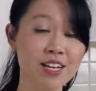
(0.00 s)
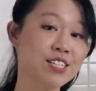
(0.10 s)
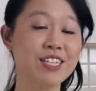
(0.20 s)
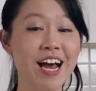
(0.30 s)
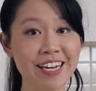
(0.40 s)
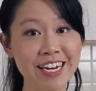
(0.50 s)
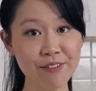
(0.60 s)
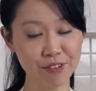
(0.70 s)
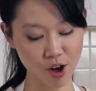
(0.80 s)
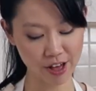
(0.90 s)
So now that
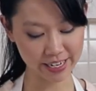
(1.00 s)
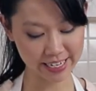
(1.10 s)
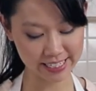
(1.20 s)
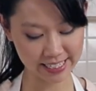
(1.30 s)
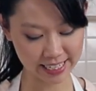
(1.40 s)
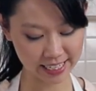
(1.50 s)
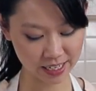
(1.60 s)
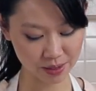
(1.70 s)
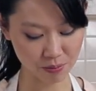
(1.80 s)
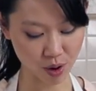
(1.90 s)
I've got this
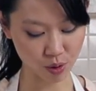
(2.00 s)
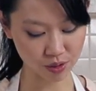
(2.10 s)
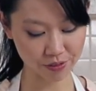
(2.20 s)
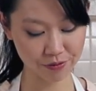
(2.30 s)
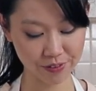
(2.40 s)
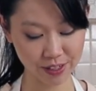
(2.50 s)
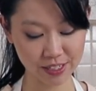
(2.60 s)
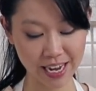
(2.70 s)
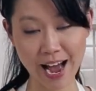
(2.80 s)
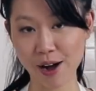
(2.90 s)
silicone mold
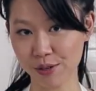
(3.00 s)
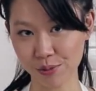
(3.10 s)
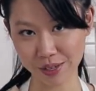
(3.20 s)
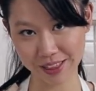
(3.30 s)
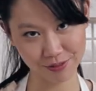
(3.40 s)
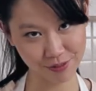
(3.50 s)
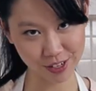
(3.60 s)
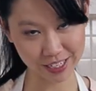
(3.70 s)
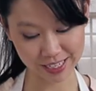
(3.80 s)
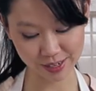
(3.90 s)
filled out with the
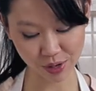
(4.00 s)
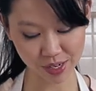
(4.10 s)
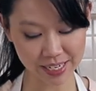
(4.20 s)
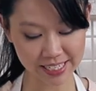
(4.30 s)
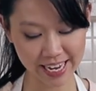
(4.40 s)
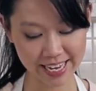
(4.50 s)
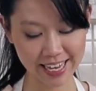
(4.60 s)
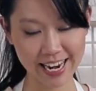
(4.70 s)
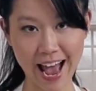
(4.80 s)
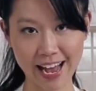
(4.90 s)
fondant, we're going to take
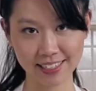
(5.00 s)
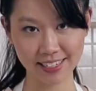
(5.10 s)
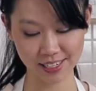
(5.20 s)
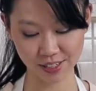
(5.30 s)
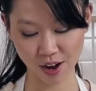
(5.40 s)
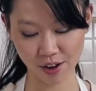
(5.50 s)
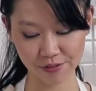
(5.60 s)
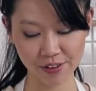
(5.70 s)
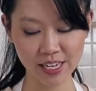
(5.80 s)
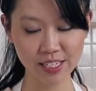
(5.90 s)
that excess
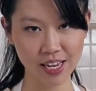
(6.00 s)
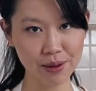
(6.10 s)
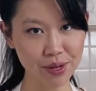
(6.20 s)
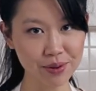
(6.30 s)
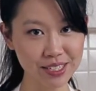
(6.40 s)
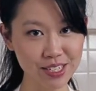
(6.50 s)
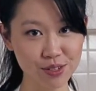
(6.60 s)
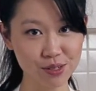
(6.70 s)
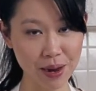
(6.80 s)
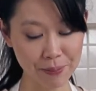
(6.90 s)
off. So I'm going to
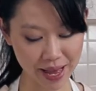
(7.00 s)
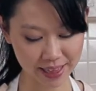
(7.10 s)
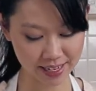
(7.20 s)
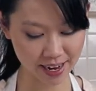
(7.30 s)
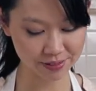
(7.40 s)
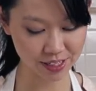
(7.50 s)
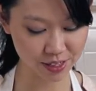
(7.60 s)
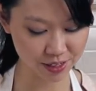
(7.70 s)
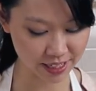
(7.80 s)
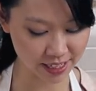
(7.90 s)
use my palette knife to
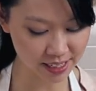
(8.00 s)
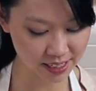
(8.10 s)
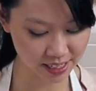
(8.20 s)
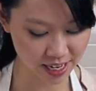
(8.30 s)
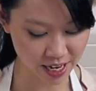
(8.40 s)
do this.